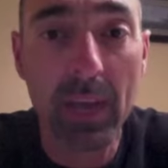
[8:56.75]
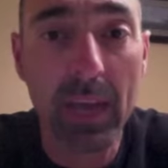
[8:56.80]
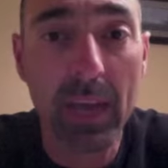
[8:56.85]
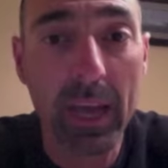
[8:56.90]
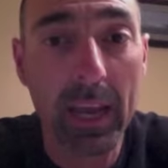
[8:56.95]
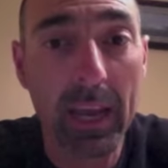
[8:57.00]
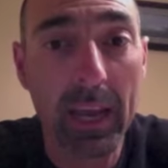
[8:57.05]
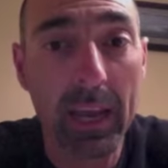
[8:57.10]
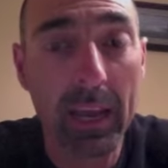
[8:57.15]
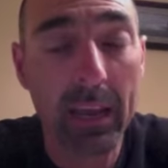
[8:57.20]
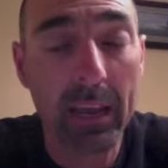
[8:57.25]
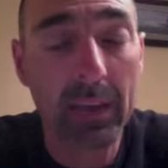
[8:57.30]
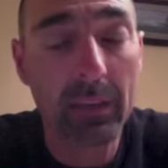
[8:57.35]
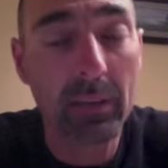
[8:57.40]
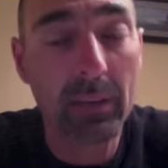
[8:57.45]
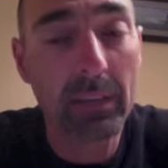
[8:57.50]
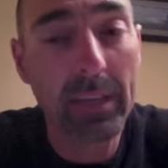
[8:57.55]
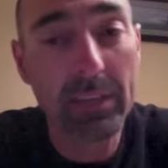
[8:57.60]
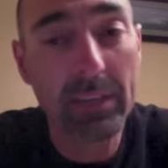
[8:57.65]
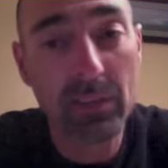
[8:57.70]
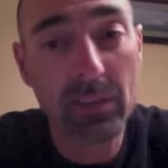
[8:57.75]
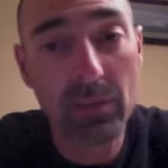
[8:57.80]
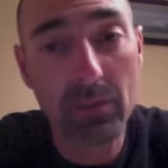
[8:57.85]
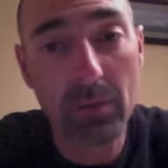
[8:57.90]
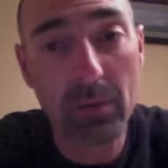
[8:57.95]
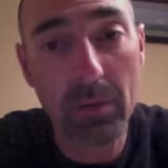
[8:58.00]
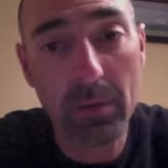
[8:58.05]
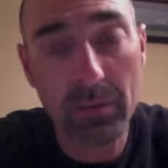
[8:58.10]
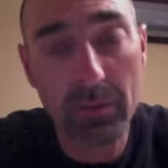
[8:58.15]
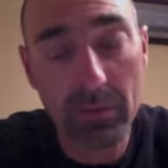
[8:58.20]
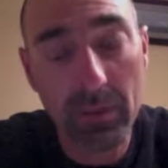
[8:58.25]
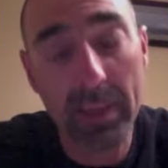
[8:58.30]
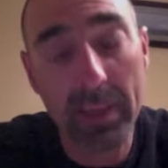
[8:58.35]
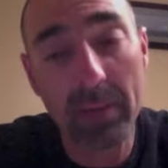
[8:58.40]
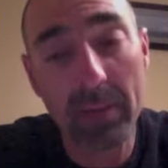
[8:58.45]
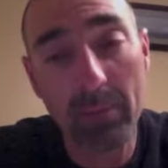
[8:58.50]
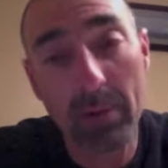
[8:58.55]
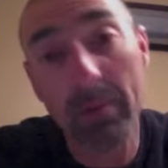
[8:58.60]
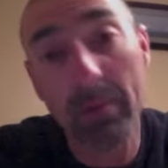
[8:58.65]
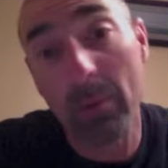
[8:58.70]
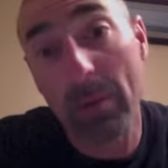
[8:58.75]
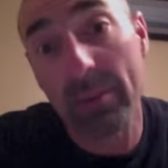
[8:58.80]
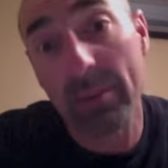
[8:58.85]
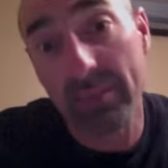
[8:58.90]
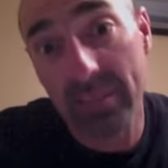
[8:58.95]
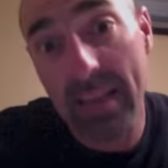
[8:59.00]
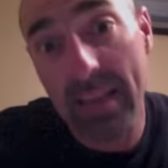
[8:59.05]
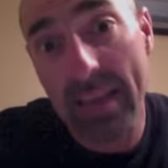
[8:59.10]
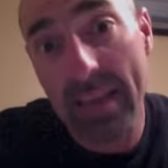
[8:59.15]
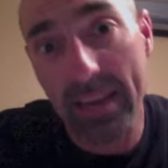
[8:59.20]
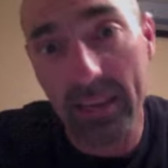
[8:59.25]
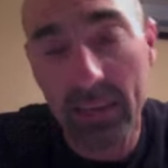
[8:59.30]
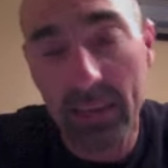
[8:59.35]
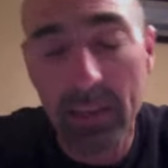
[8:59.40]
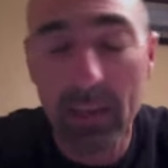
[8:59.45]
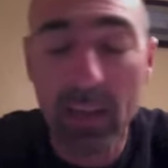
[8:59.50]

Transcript: and the legislative branch, well, the Senate